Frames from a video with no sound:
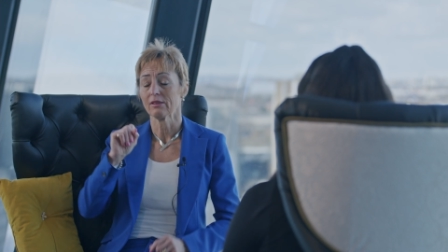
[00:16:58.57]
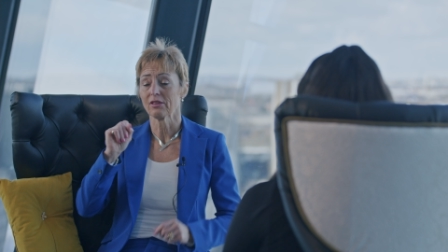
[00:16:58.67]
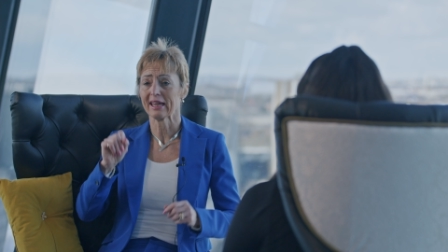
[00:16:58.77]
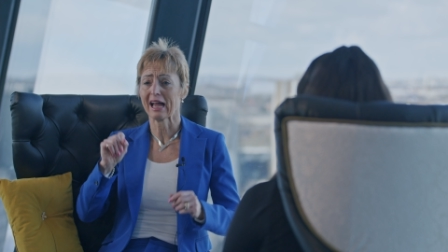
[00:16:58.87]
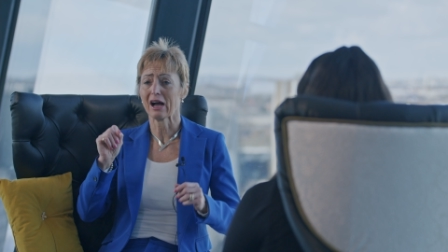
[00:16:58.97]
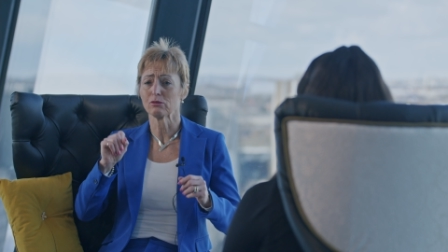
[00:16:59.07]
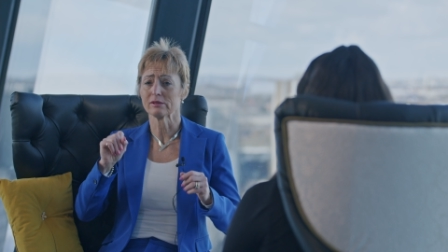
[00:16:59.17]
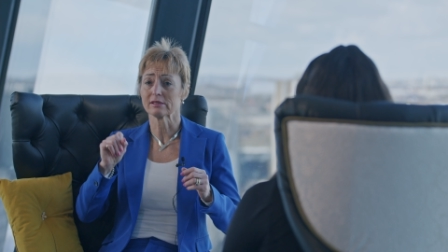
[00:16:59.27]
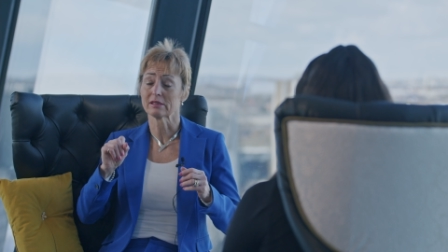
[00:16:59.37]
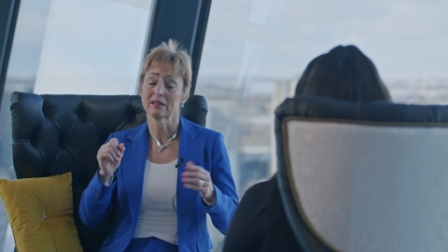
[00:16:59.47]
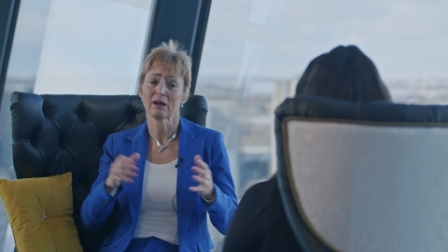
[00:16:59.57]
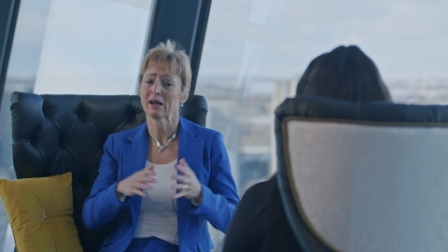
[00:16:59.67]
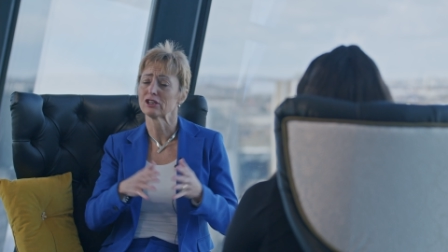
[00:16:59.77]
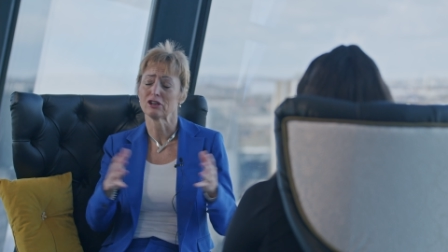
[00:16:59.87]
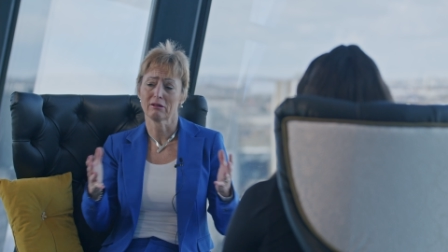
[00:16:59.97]
that I was, and
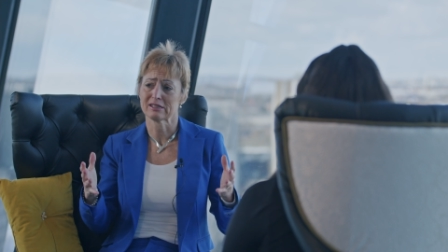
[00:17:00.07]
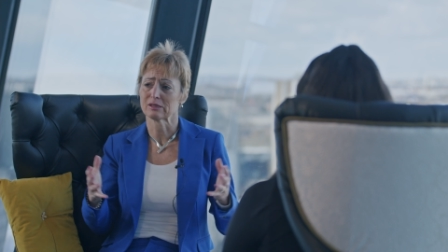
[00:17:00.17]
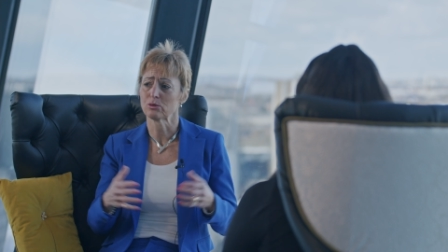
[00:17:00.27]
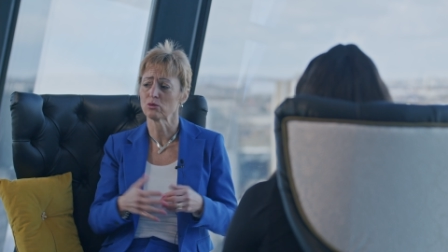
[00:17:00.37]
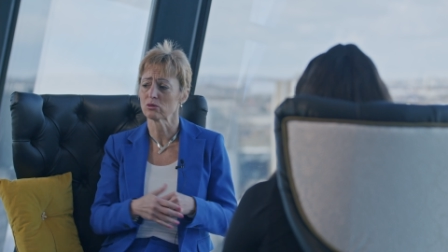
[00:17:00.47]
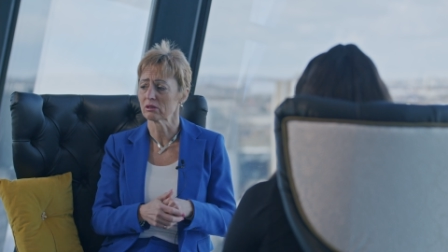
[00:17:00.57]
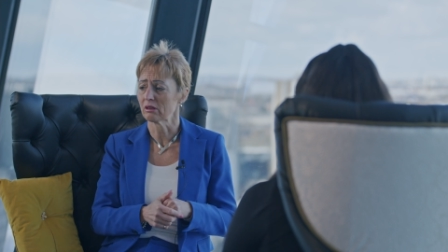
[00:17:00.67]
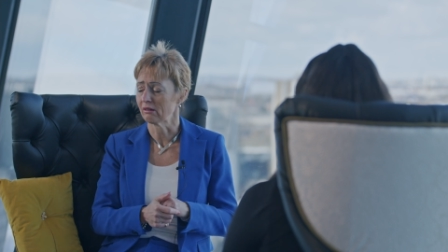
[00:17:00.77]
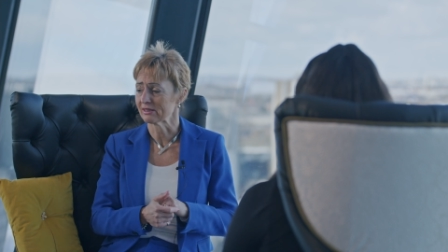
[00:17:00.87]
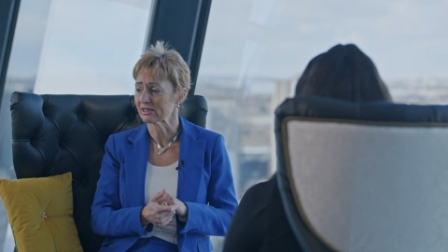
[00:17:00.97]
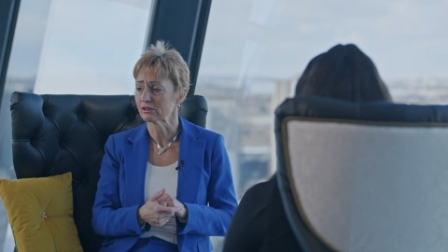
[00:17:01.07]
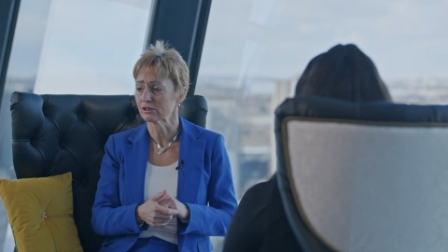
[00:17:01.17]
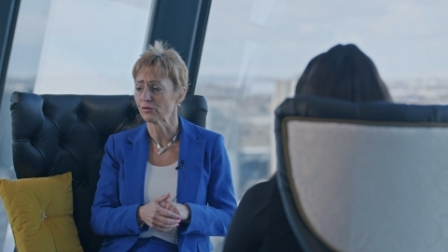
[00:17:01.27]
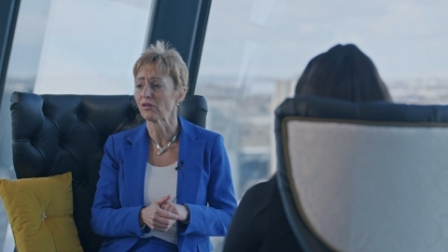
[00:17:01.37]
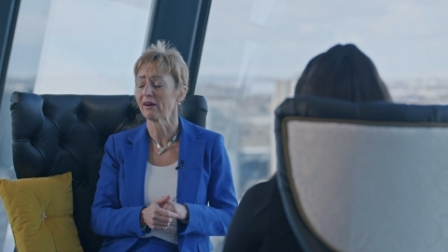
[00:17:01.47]
I, you know, I support clients
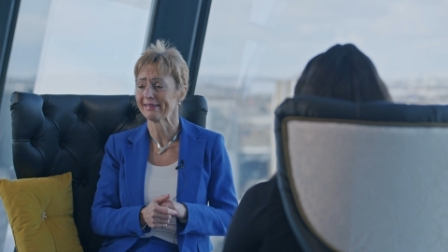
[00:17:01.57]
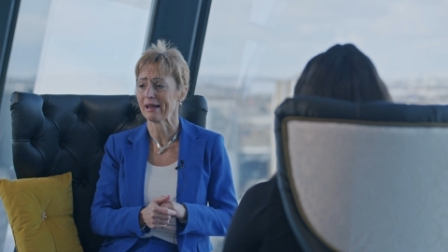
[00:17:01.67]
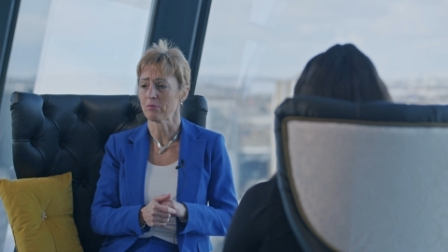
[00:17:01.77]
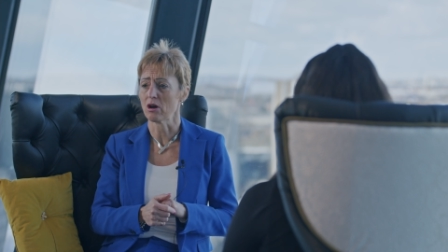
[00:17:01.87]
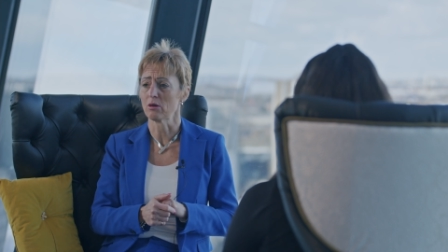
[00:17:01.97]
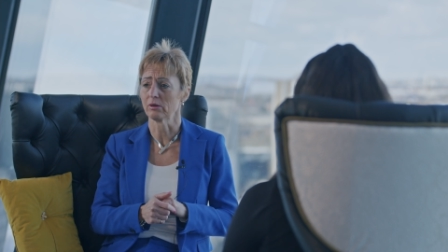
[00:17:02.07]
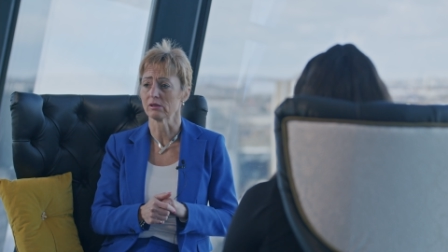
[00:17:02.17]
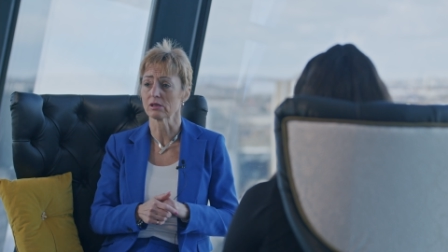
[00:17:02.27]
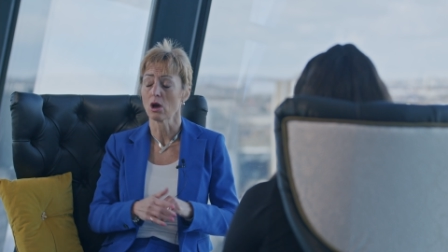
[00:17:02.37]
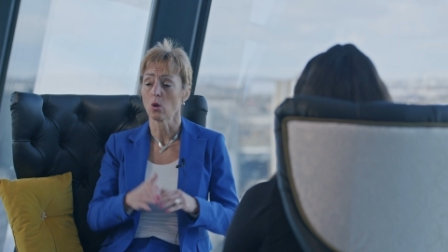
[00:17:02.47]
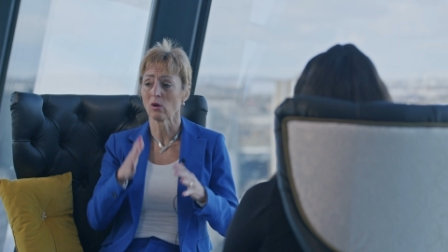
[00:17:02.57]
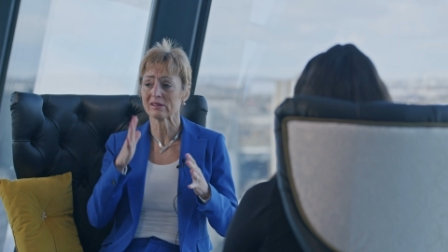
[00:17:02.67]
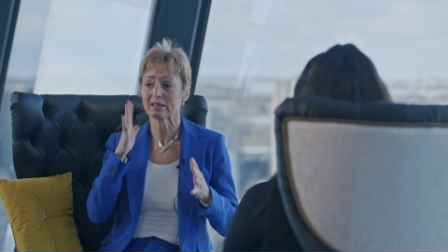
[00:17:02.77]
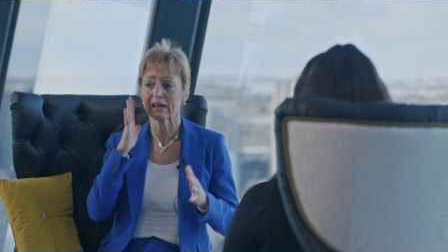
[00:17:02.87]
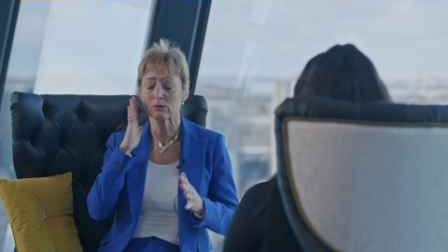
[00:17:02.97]
to find their purpose.
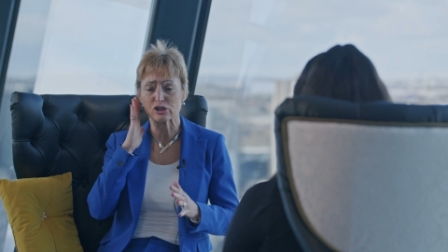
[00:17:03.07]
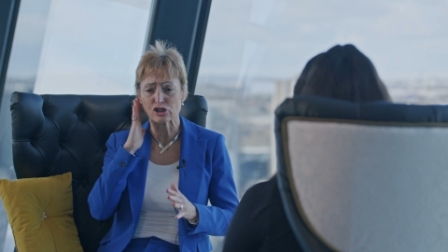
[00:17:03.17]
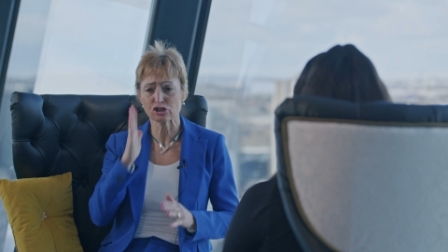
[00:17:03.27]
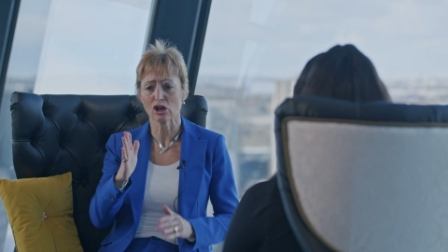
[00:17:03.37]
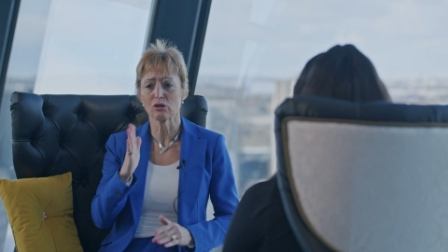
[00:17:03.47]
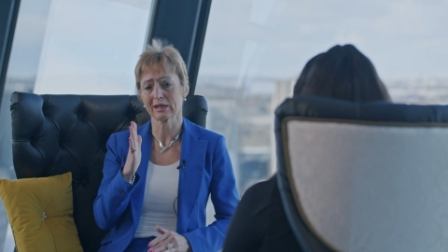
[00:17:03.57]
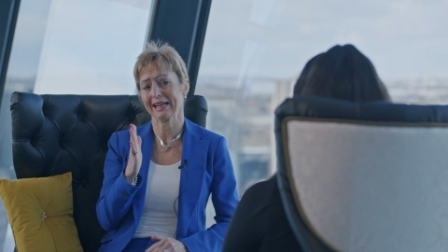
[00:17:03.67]
Once I was so